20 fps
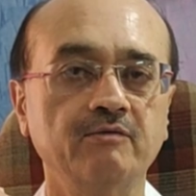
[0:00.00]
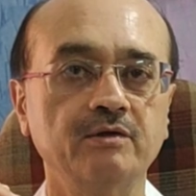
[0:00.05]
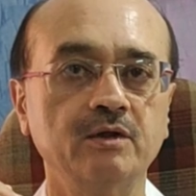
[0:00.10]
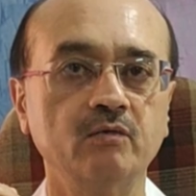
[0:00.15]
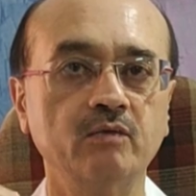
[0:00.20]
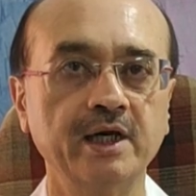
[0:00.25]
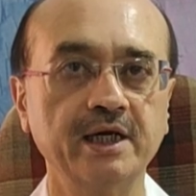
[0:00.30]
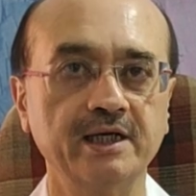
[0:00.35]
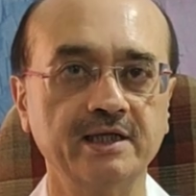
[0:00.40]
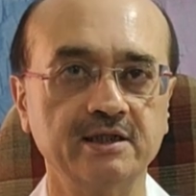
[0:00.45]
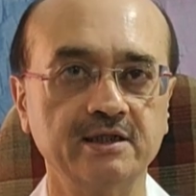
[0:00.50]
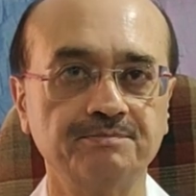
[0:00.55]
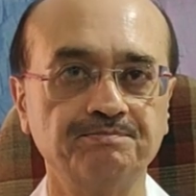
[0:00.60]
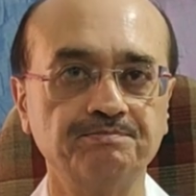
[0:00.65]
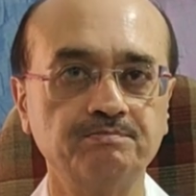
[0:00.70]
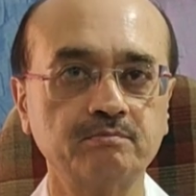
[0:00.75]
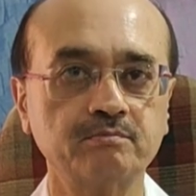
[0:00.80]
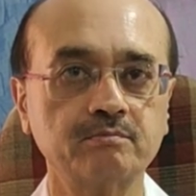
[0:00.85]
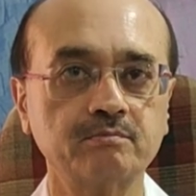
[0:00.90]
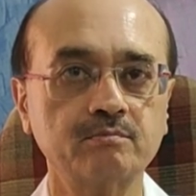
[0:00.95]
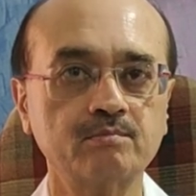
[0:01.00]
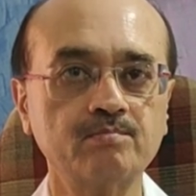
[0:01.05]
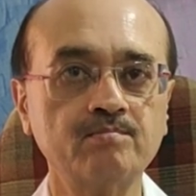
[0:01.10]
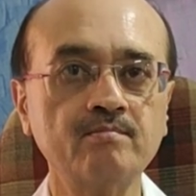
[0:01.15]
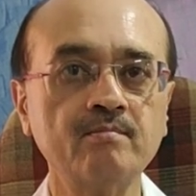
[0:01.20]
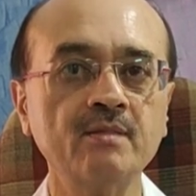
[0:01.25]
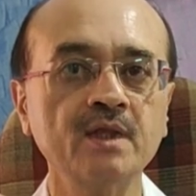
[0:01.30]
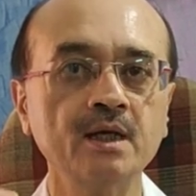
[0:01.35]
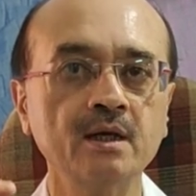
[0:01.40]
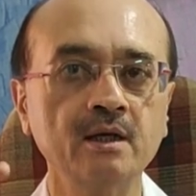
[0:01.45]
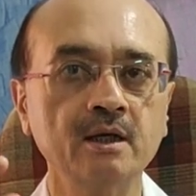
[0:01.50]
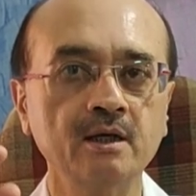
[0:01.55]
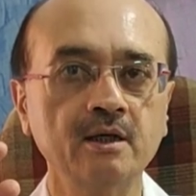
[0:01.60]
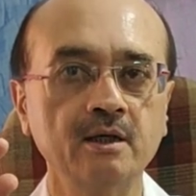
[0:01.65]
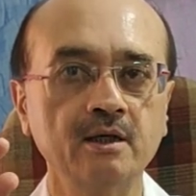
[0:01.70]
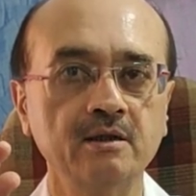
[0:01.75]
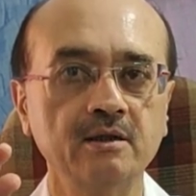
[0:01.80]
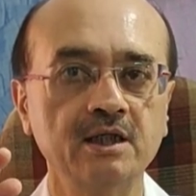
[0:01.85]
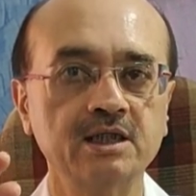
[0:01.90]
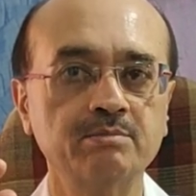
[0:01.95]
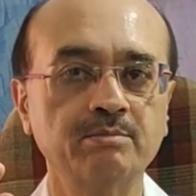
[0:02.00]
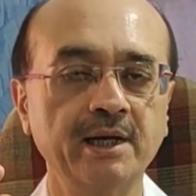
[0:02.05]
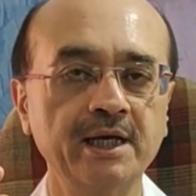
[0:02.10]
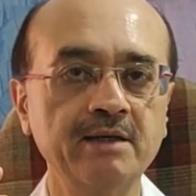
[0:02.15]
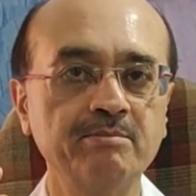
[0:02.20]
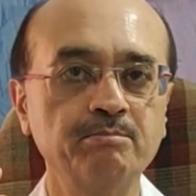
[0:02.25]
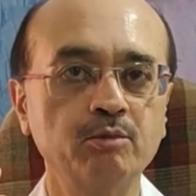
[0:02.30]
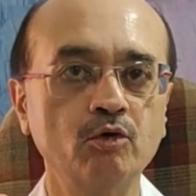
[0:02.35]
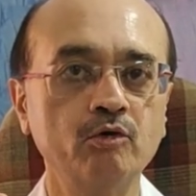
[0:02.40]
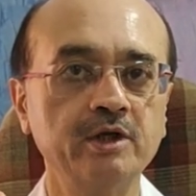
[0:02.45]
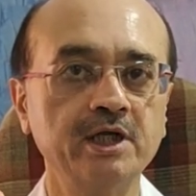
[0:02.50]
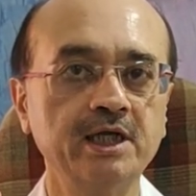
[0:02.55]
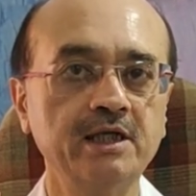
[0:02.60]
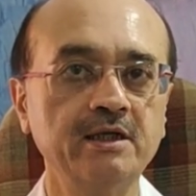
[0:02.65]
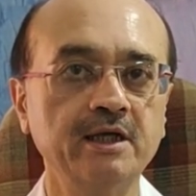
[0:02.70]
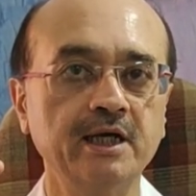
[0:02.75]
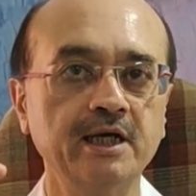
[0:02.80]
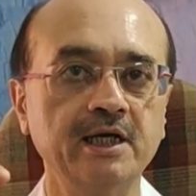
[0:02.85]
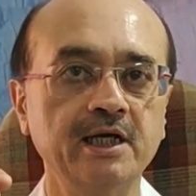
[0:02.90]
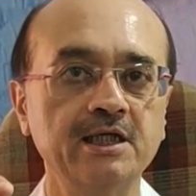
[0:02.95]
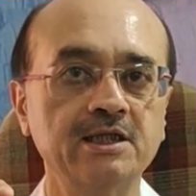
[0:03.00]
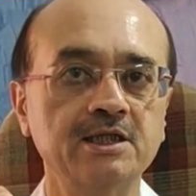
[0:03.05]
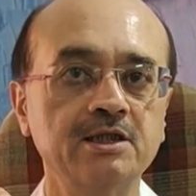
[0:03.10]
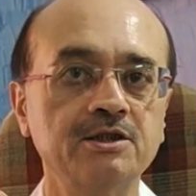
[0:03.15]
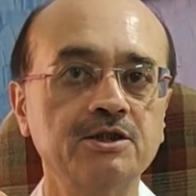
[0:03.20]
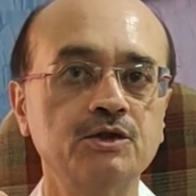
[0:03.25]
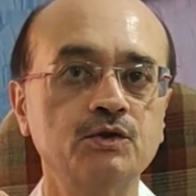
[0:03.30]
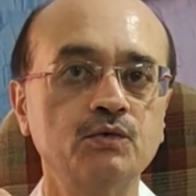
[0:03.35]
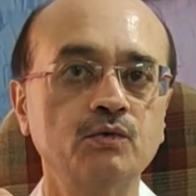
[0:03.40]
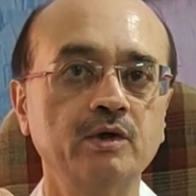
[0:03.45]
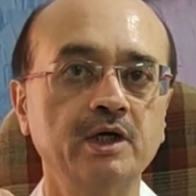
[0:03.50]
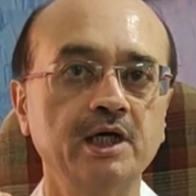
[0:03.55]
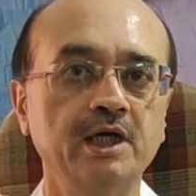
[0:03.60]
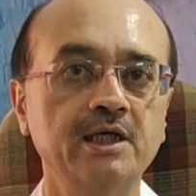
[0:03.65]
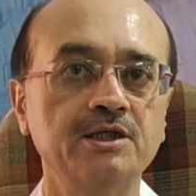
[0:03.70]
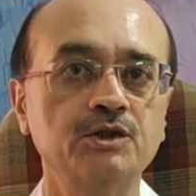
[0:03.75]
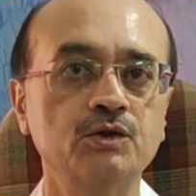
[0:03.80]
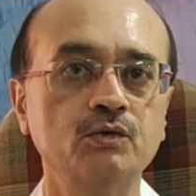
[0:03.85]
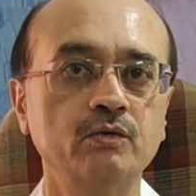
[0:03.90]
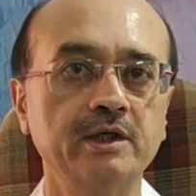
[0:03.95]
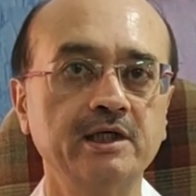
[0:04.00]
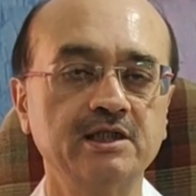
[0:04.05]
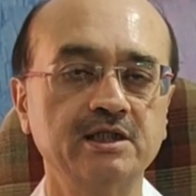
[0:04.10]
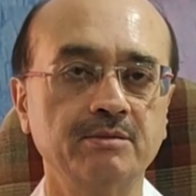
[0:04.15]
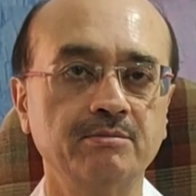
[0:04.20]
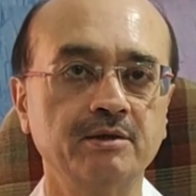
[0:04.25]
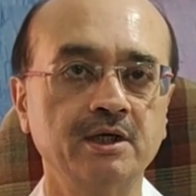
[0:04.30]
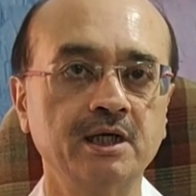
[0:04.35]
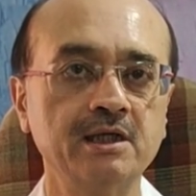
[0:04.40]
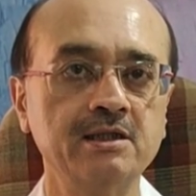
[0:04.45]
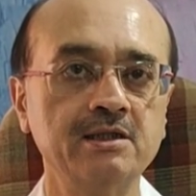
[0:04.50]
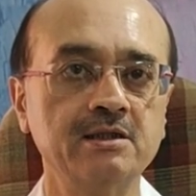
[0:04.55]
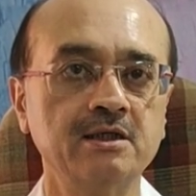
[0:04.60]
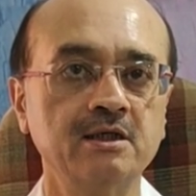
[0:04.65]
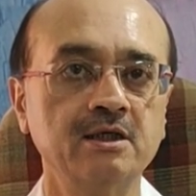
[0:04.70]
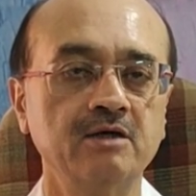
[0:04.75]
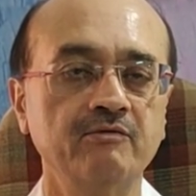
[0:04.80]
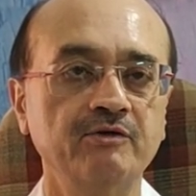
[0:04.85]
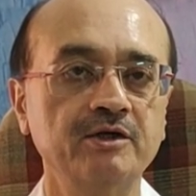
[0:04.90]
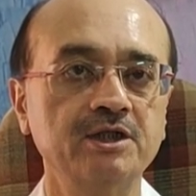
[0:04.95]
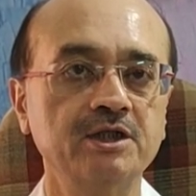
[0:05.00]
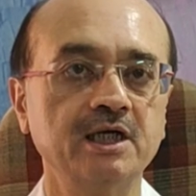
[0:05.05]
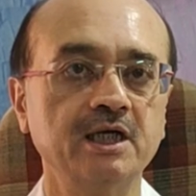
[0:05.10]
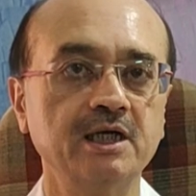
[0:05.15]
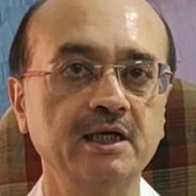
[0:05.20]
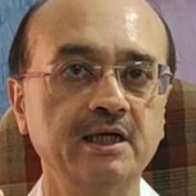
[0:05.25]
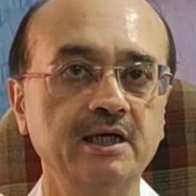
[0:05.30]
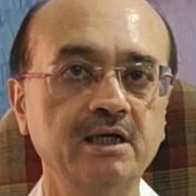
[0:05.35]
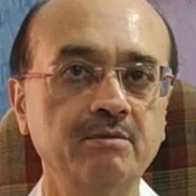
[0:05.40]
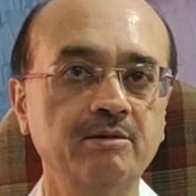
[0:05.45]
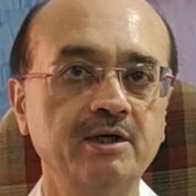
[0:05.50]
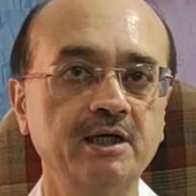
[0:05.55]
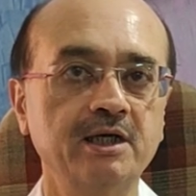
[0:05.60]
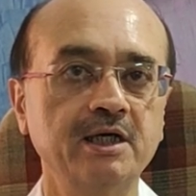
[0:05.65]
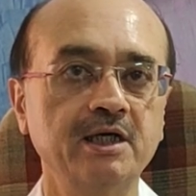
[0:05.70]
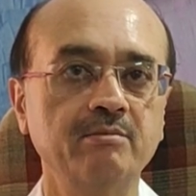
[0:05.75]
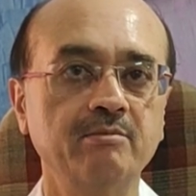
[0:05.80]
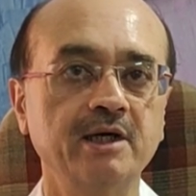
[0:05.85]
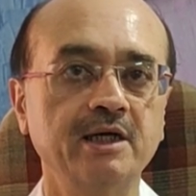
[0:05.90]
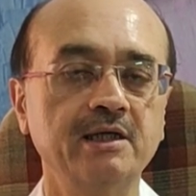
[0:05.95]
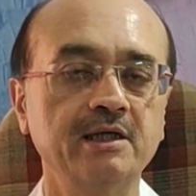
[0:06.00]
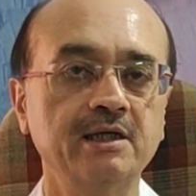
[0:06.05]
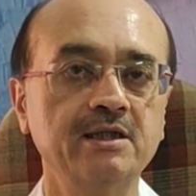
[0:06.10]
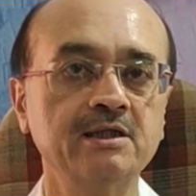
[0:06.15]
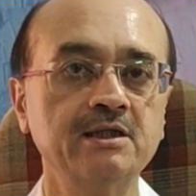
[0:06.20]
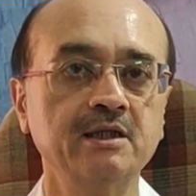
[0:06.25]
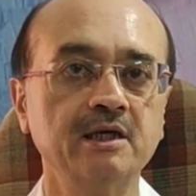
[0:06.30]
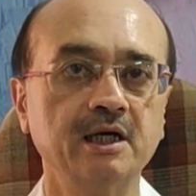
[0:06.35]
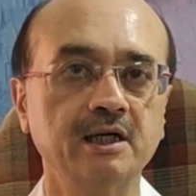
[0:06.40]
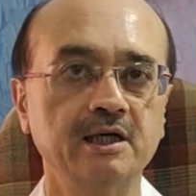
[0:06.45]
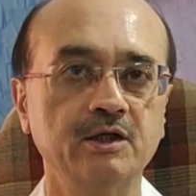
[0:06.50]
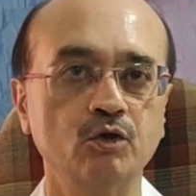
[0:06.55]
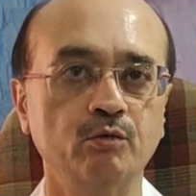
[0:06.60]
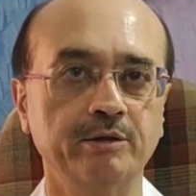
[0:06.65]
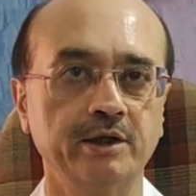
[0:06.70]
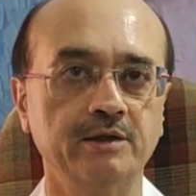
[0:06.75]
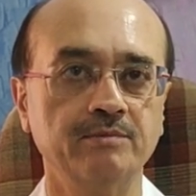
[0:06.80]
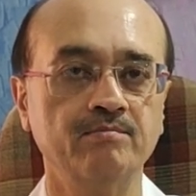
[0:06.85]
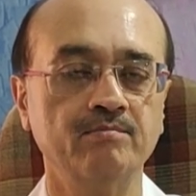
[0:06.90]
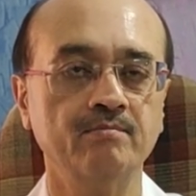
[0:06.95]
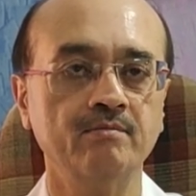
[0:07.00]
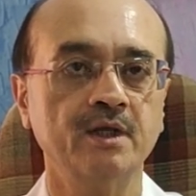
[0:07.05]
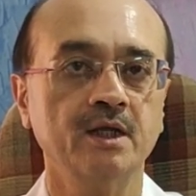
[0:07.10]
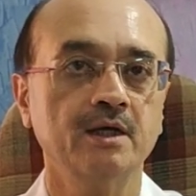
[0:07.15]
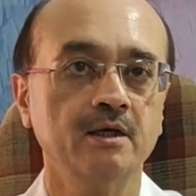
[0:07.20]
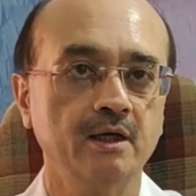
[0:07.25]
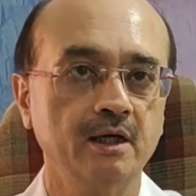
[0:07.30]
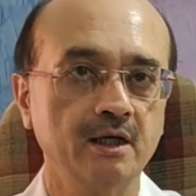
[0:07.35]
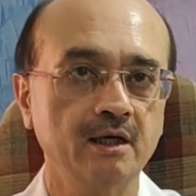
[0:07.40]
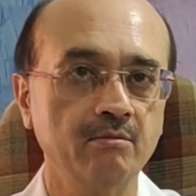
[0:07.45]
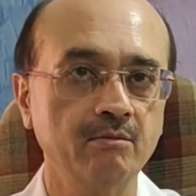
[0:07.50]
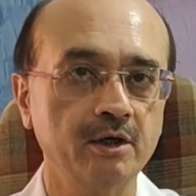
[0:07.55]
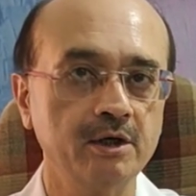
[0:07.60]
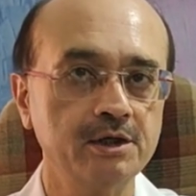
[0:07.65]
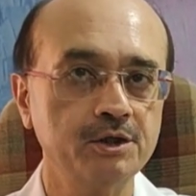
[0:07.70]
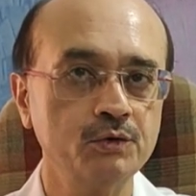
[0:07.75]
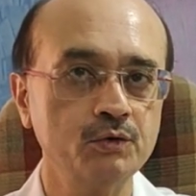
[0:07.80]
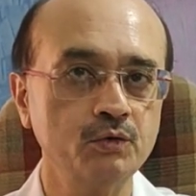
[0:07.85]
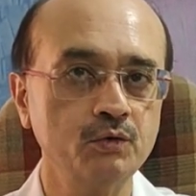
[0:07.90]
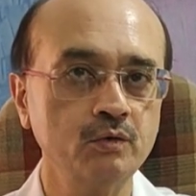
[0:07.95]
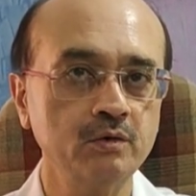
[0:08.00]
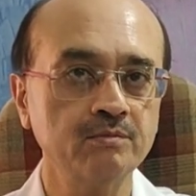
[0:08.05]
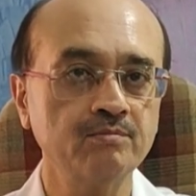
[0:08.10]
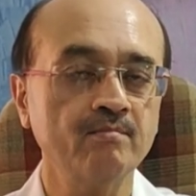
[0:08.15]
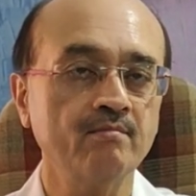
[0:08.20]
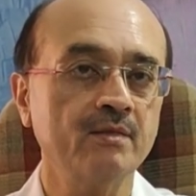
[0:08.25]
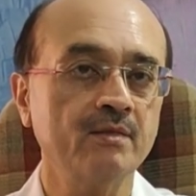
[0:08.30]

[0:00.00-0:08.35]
of the virus. The spike protein attaches to ACE2 receptors, which are inhibited by this curcumin. Number two,